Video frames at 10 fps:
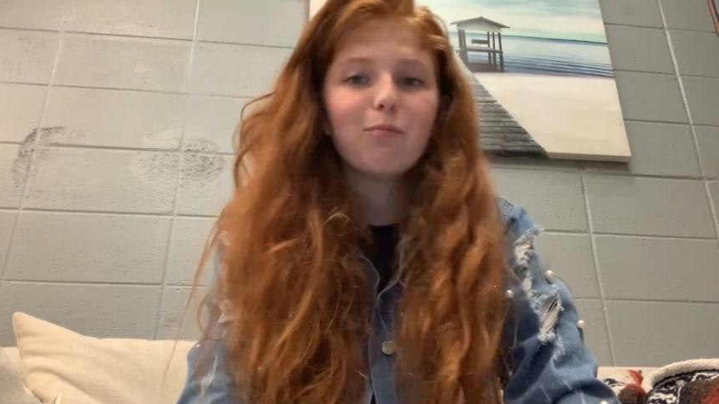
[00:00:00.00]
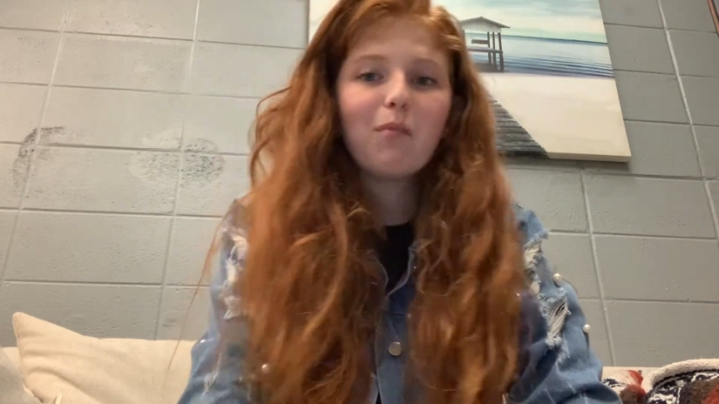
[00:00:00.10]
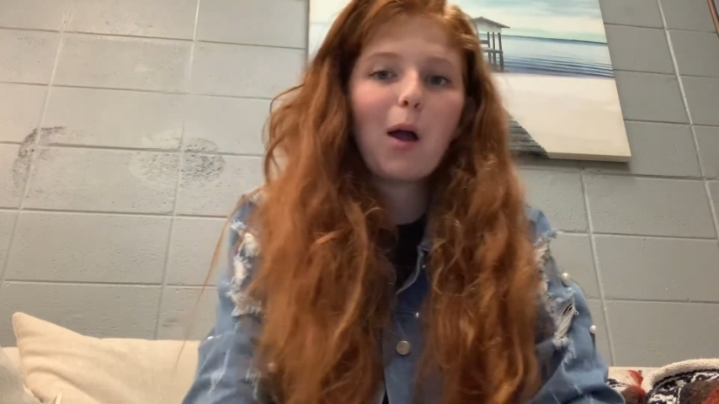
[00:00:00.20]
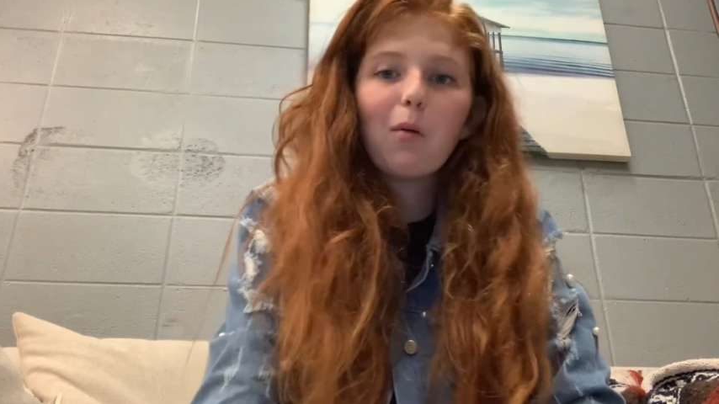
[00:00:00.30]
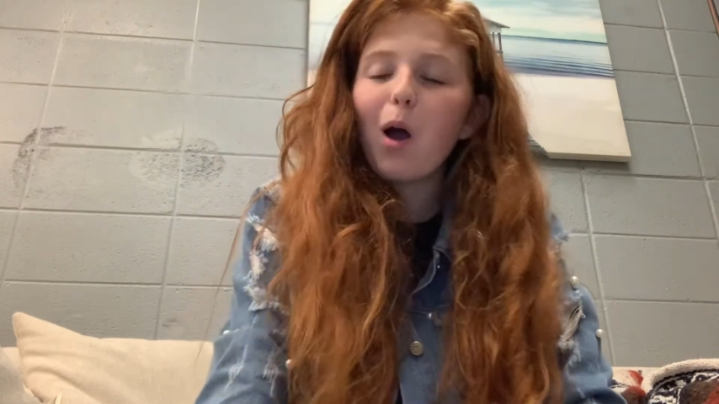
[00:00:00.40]

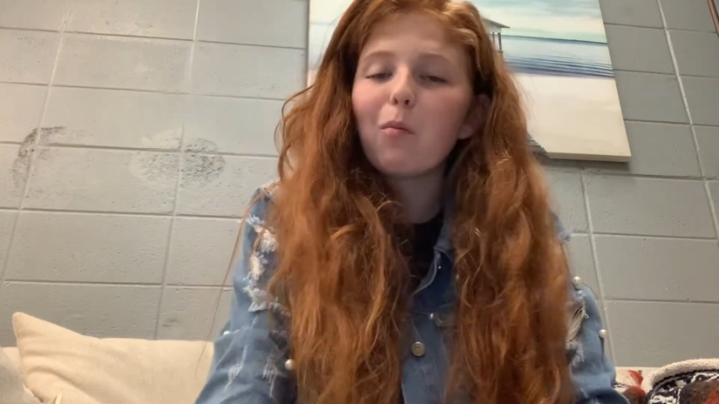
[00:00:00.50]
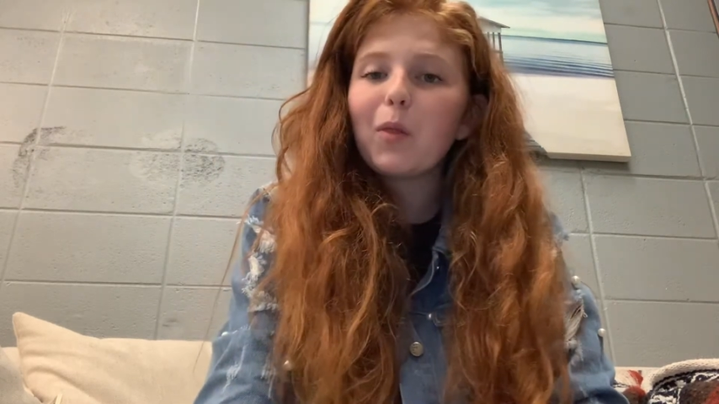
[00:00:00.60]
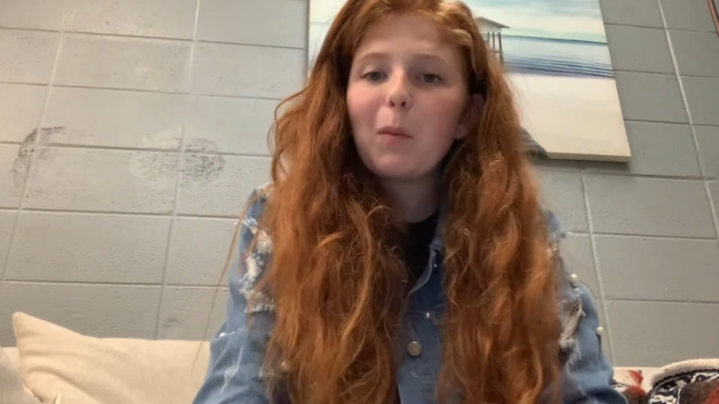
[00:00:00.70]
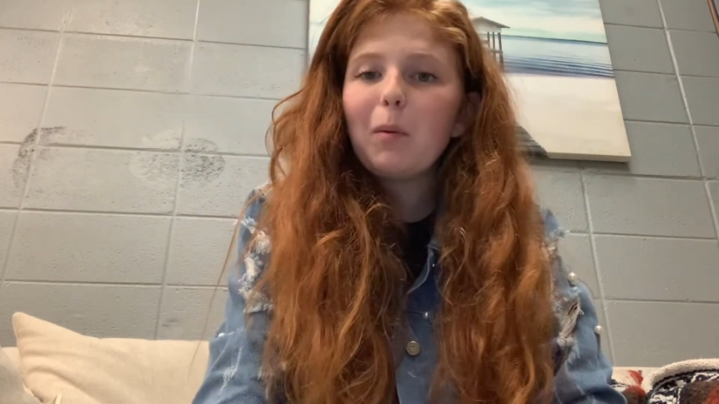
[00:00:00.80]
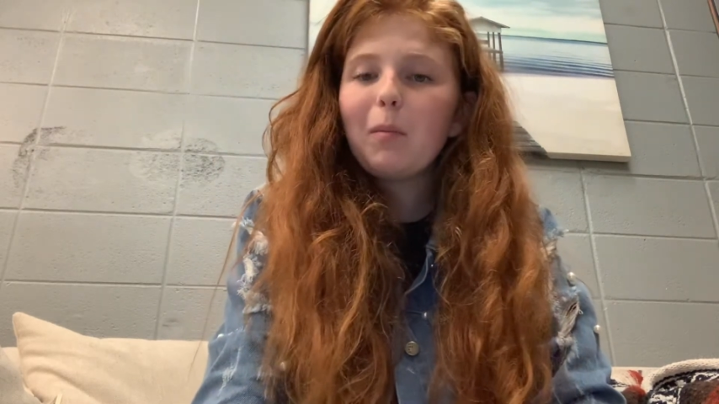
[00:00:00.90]
I want
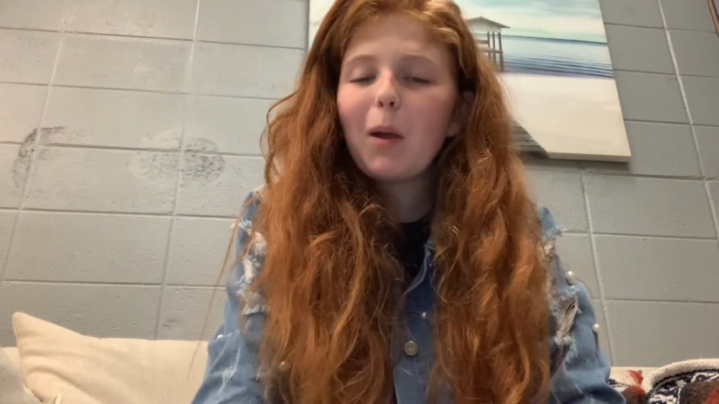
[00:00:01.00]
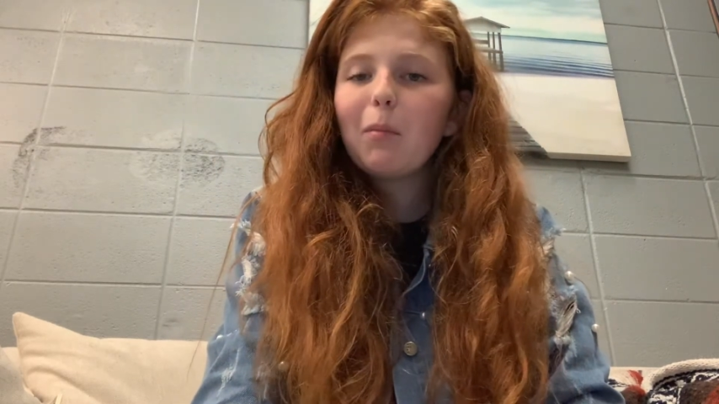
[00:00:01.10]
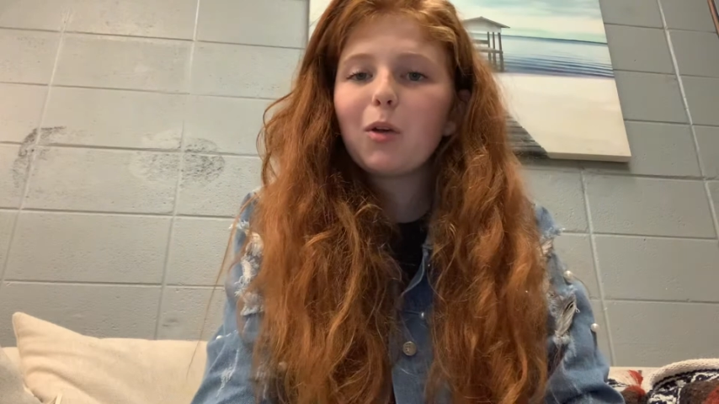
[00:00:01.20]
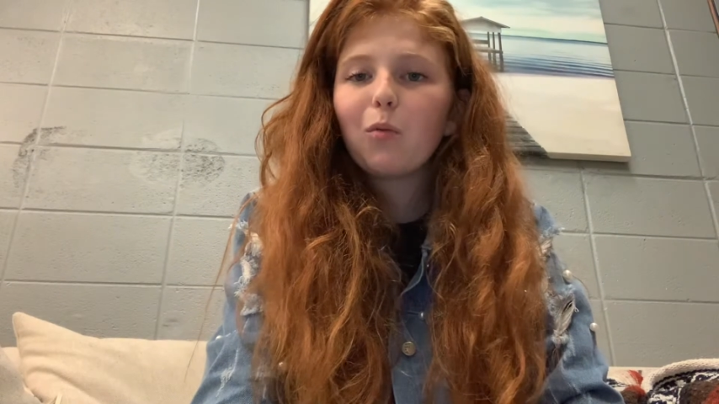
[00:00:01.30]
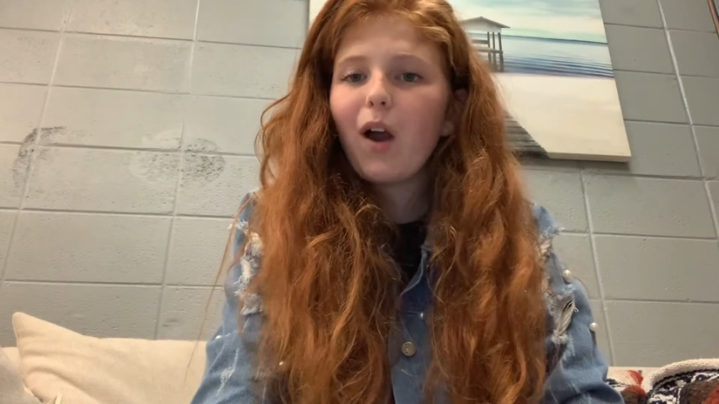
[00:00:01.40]
them to be
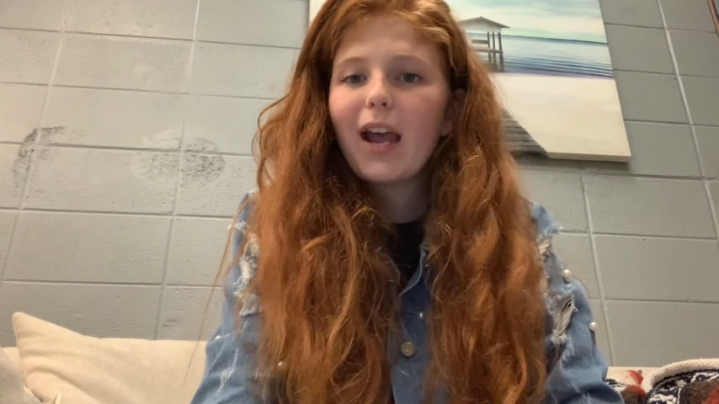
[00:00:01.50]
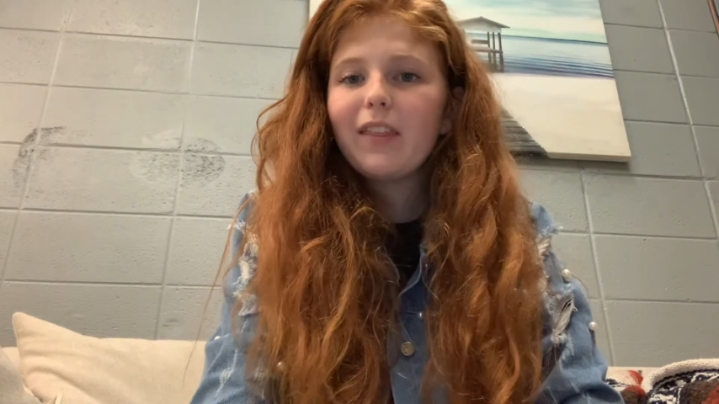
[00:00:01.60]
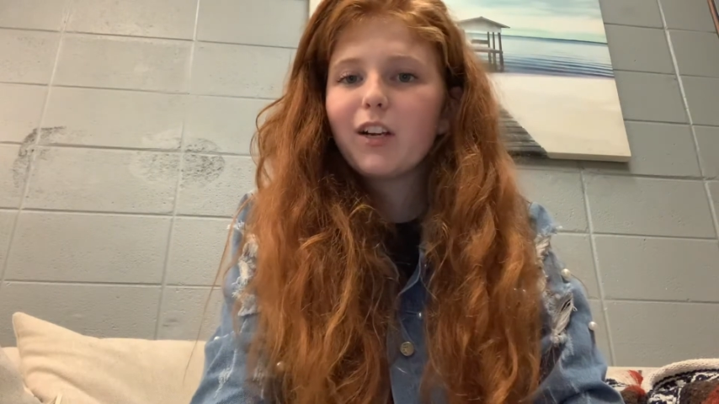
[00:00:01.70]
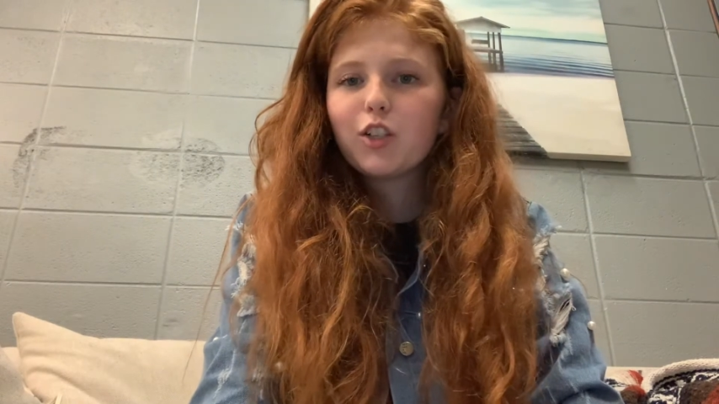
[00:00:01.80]
able to write in their